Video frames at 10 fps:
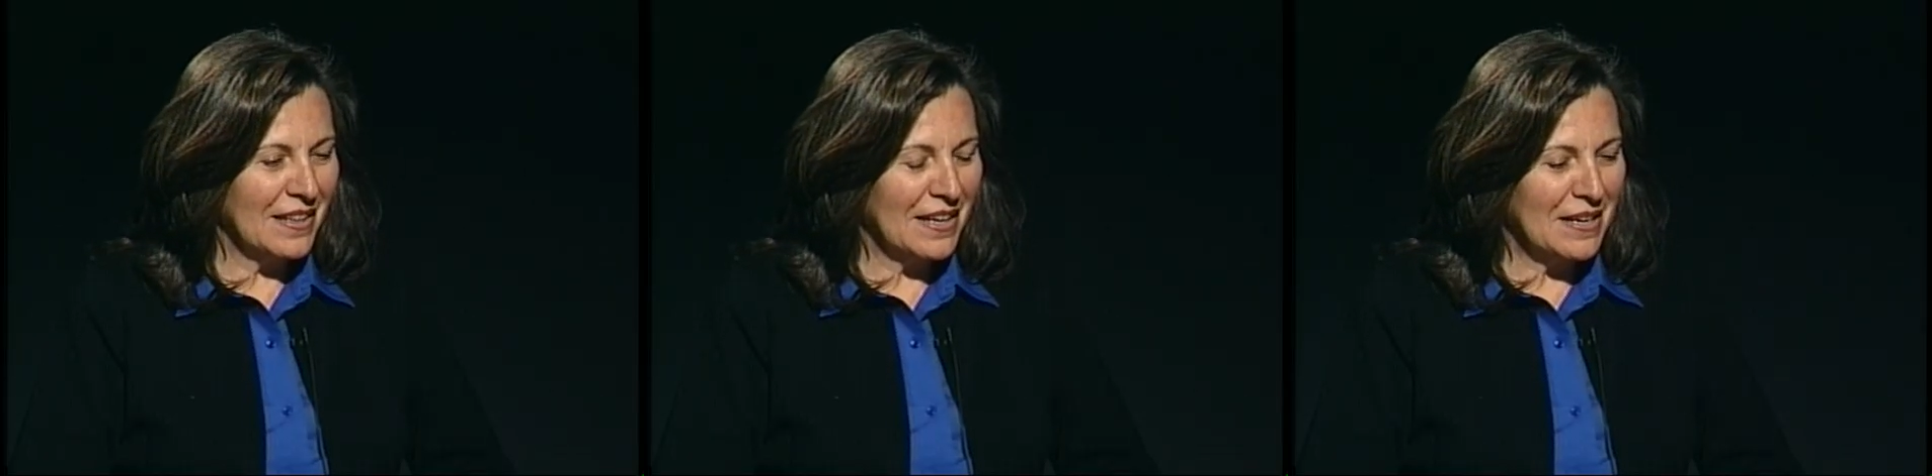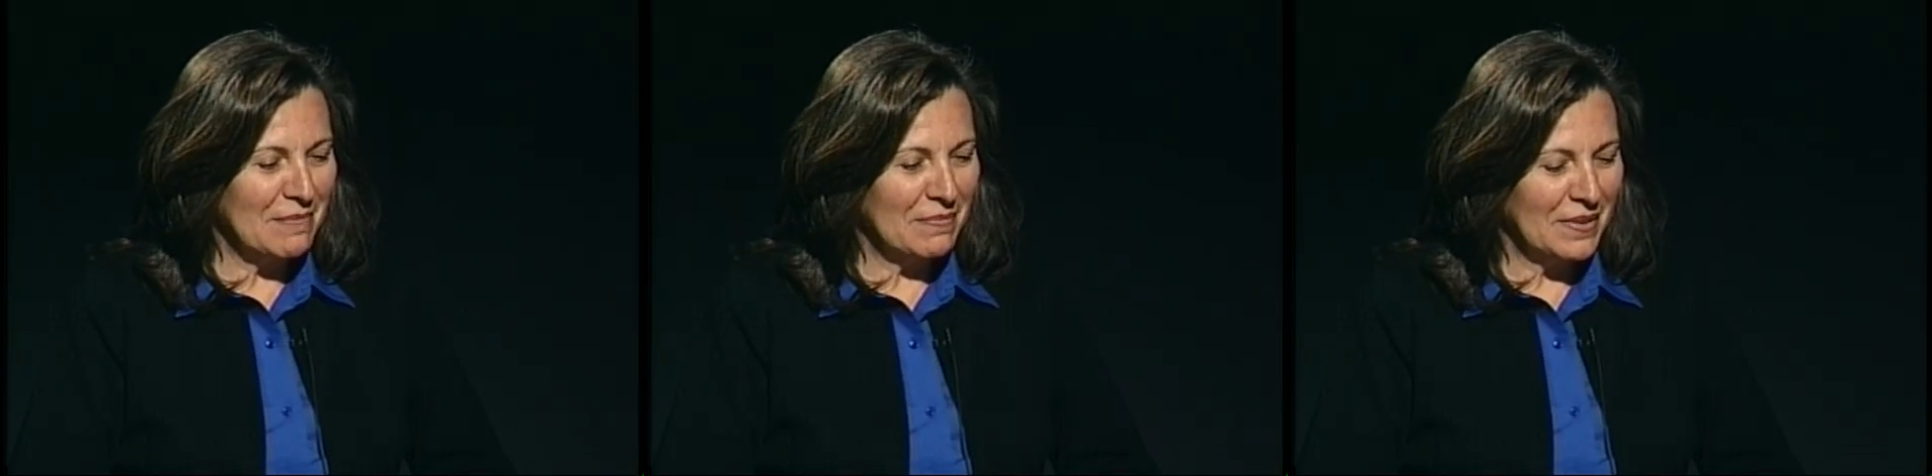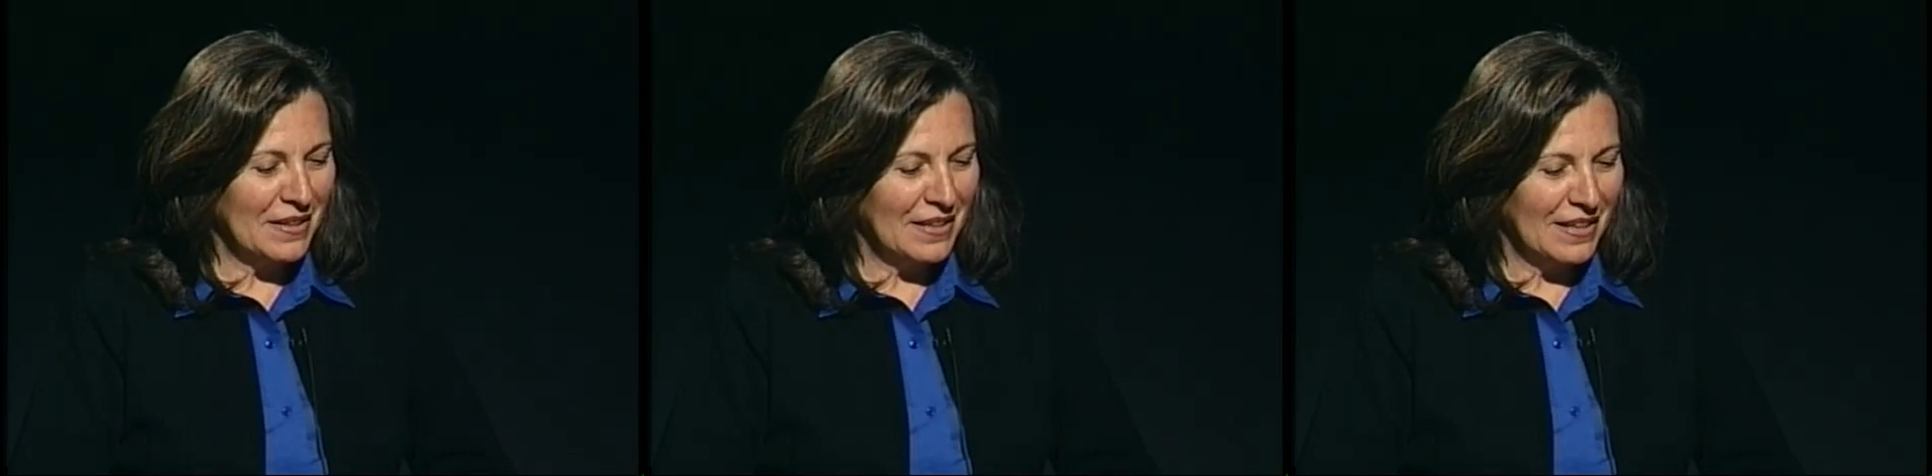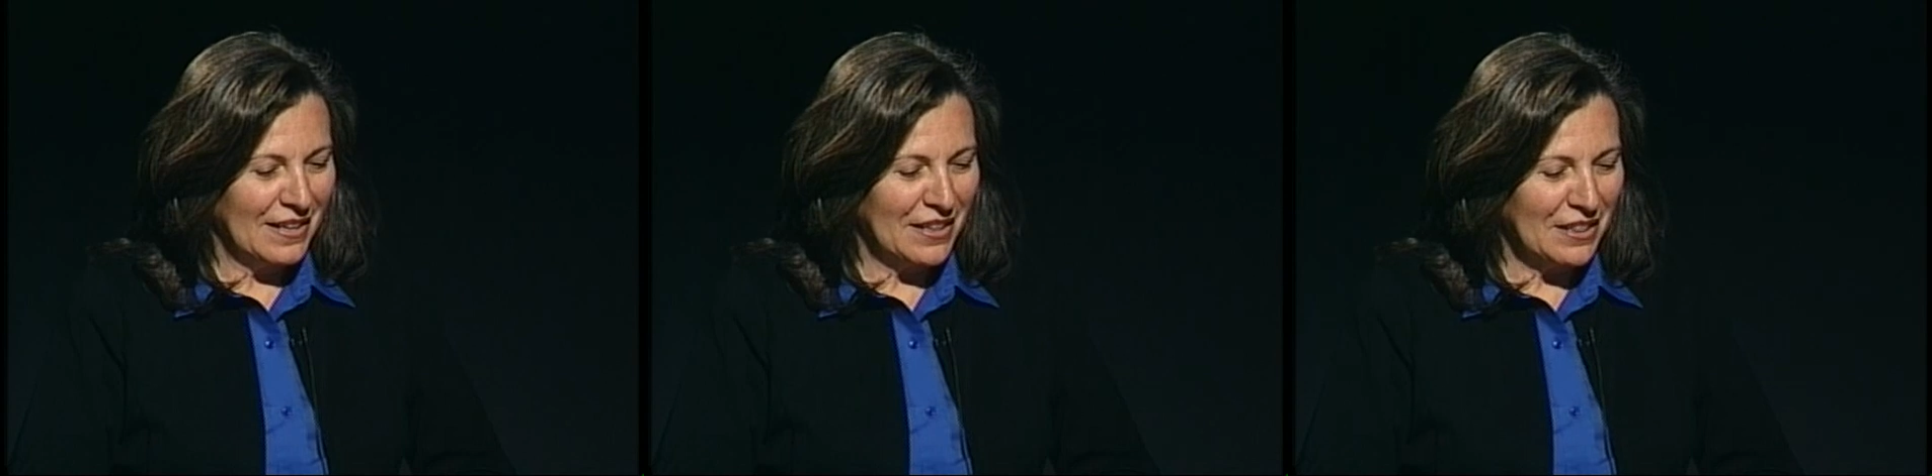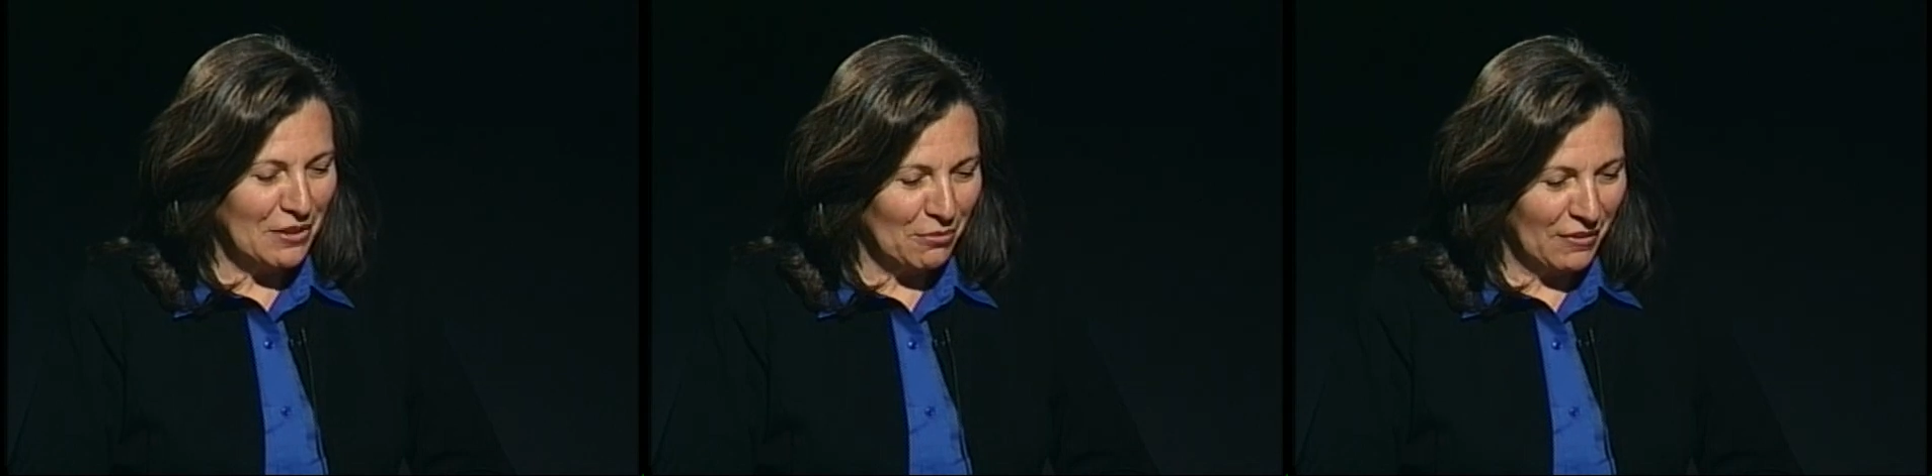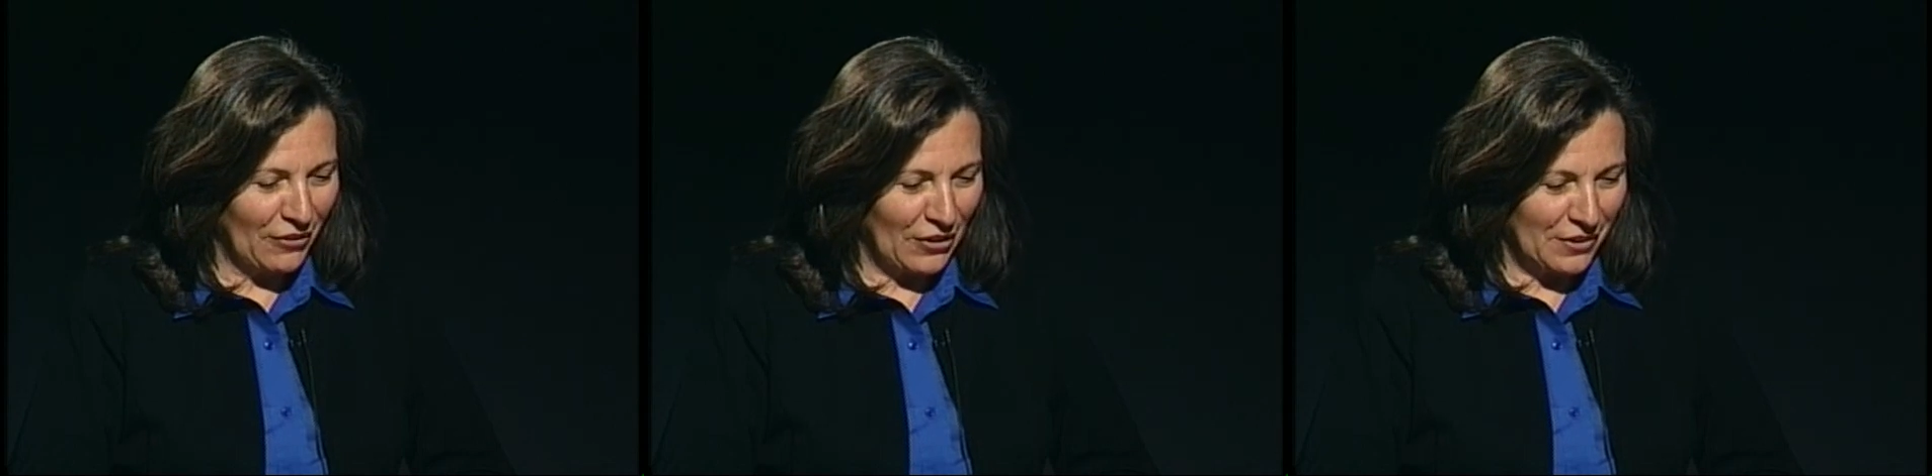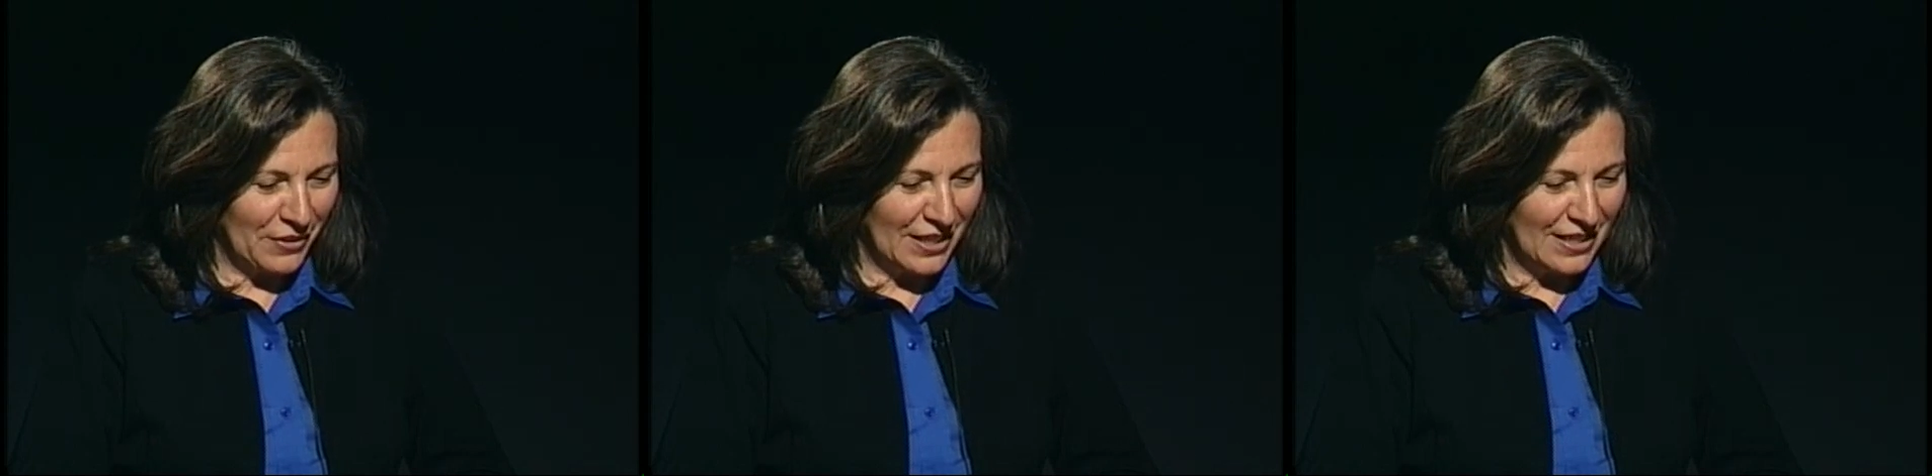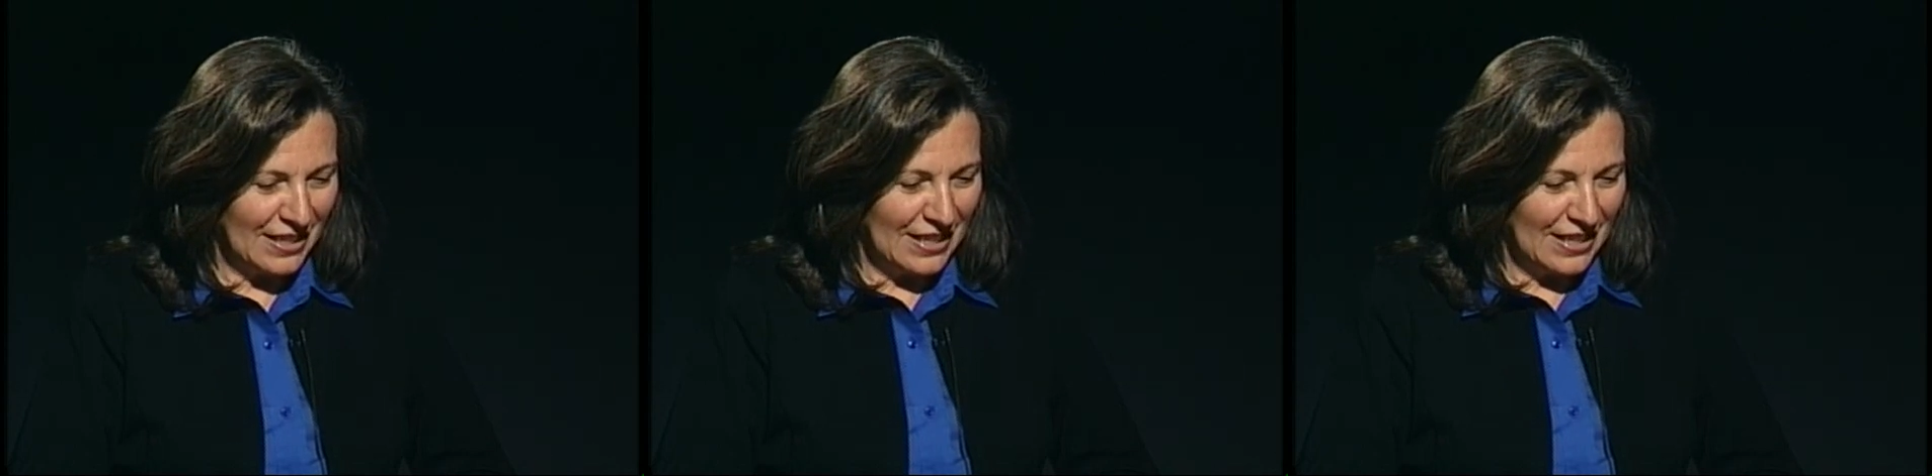the river honoring